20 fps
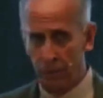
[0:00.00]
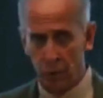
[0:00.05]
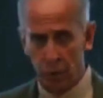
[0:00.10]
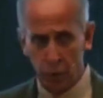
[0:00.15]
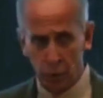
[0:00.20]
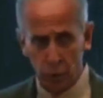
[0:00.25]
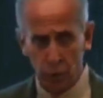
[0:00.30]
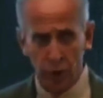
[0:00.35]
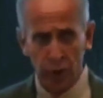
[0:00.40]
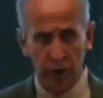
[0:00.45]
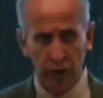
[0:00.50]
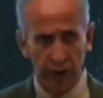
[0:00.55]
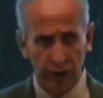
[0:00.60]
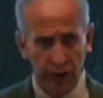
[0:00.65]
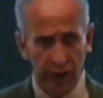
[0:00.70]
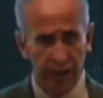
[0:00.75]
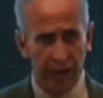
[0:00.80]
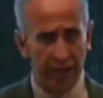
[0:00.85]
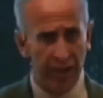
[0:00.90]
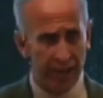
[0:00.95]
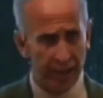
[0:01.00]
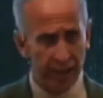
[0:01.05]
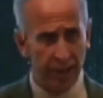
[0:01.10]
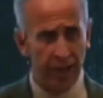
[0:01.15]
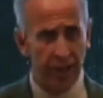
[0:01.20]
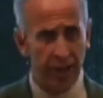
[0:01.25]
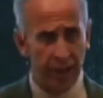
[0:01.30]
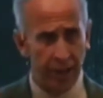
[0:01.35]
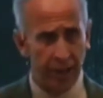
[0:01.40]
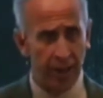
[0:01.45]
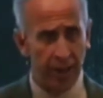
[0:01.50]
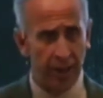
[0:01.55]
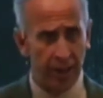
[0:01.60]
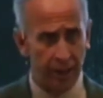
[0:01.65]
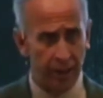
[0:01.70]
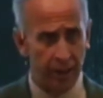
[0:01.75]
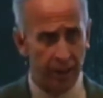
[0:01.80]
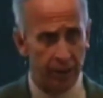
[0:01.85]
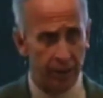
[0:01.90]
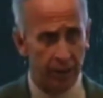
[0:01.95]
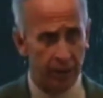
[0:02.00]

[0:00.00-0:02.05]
Do you really let that sink in?